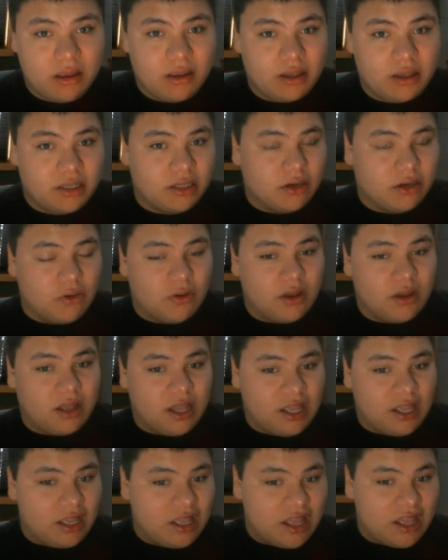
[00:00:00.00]
You know,
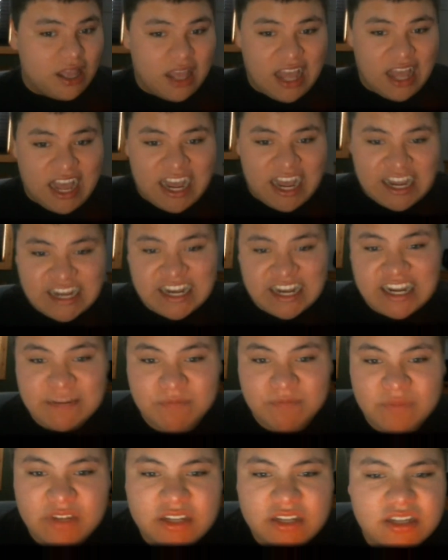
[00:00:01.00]
I,
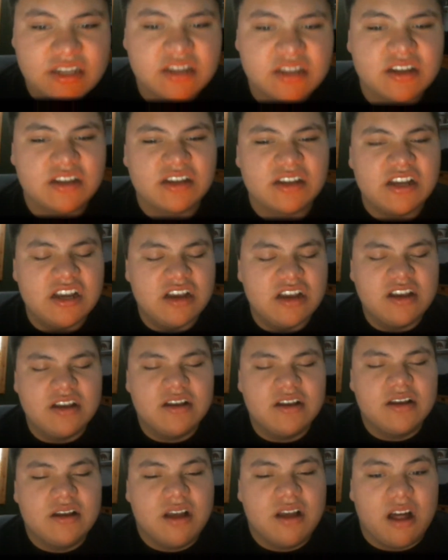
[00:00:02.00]
I'm
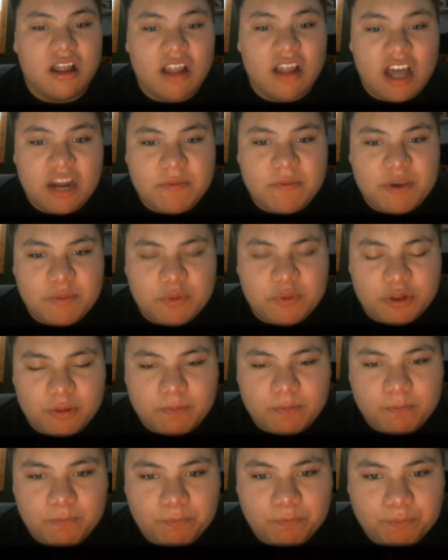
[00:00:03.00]
a lot of people
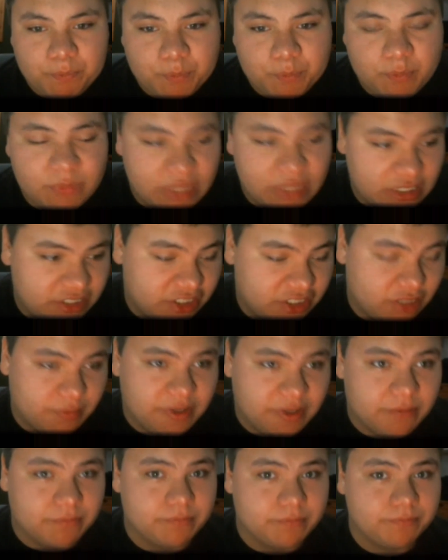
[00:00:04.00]
tell
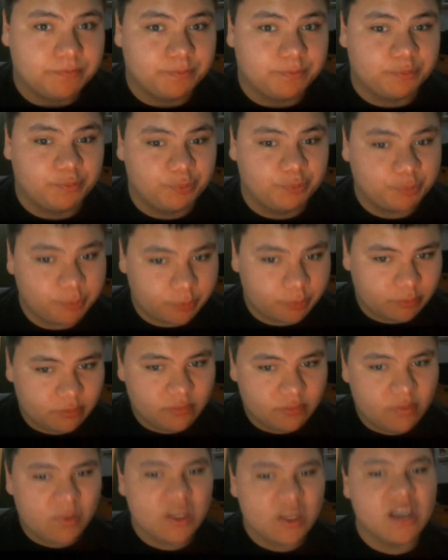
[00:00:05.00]
me
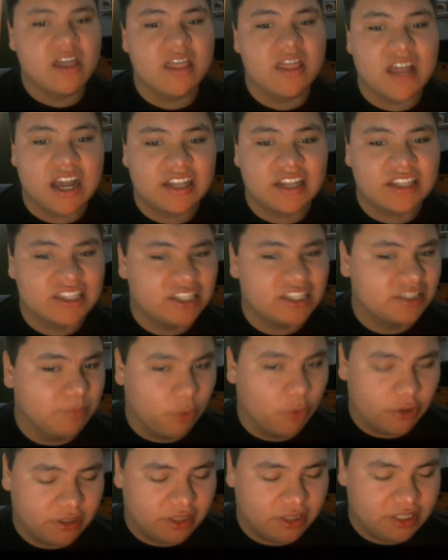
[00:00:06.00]
that this is
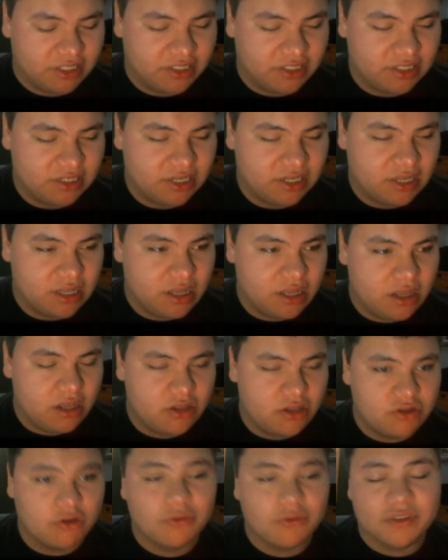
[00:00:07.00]
pointless.
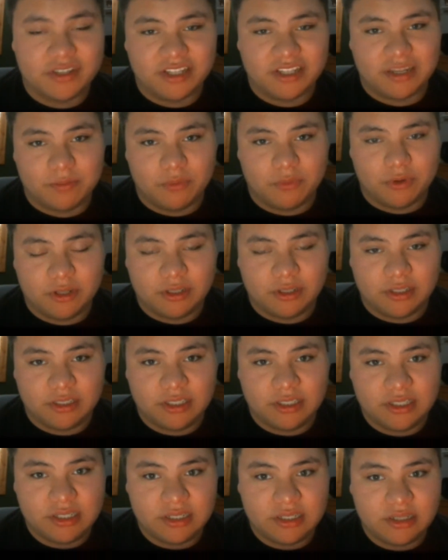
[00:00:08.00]
No, this ain't pointless.